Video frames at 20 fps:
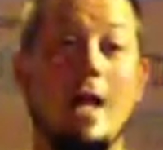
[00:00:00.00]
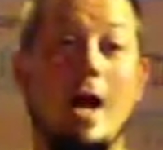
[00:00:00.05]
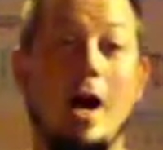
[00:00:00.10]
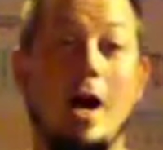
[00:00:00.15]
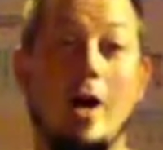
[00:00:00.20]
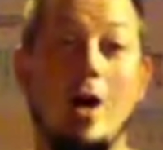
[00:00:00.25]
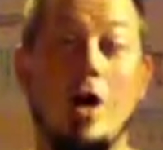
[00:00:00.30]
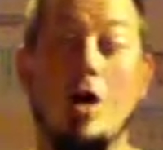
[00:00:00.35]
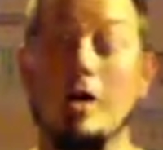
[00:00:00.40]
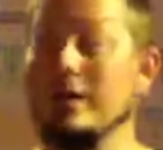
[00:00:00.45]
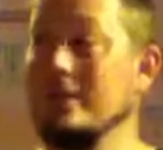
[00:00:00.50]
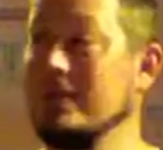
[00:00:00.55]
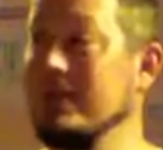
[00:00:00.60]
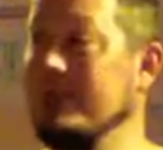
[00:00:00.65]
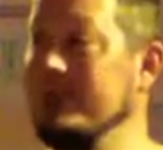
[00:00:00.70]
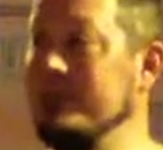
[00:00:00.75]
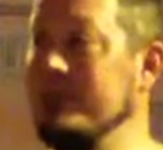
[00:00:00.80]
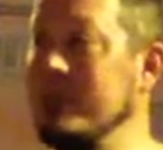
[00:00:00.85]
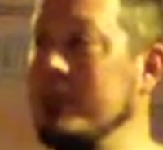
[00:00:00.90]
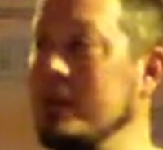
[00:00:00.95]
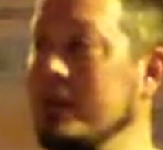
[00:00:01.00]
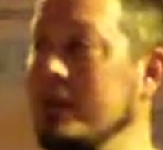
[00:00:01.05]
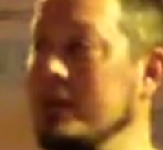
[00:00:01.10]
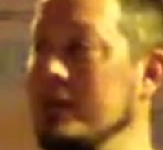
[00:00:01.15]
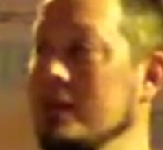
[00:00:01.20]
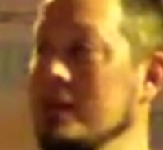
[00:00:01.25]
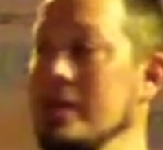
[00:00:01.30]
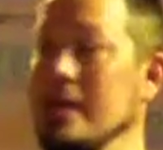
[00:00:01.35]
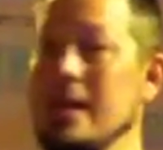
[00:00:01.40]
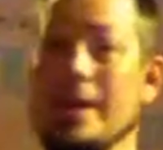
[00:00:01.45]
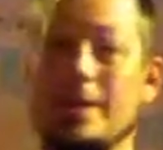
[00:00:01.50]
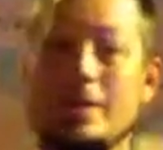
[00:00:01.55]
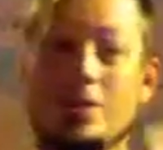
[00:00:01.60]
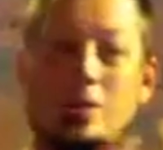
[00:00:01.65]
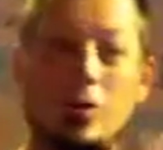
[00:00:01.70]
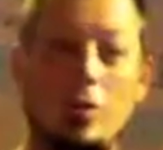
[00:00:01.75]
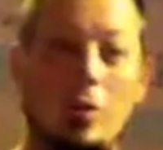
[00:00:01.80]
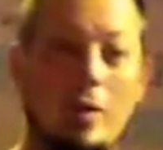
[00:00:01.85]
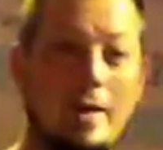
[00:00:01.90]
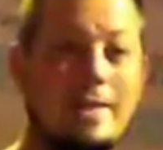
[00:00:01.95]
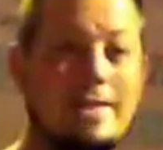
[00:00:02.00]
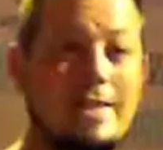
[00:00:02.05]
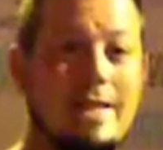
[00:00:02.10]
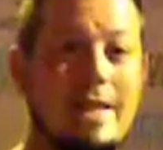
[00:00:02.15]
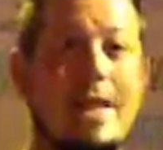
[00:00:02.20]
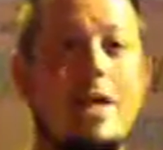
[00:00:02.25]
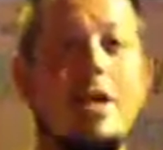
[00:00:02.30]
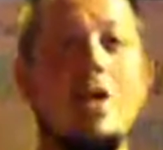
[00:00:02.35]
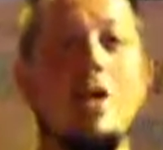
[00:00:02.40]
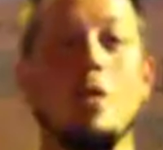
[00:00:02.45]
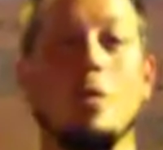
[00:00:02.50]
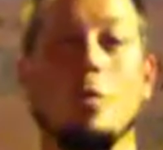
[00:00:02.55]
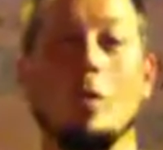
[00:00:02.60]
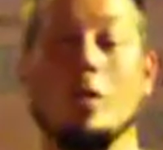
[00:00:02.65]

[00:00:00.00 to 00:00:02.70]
on August 5th, next Wednesday.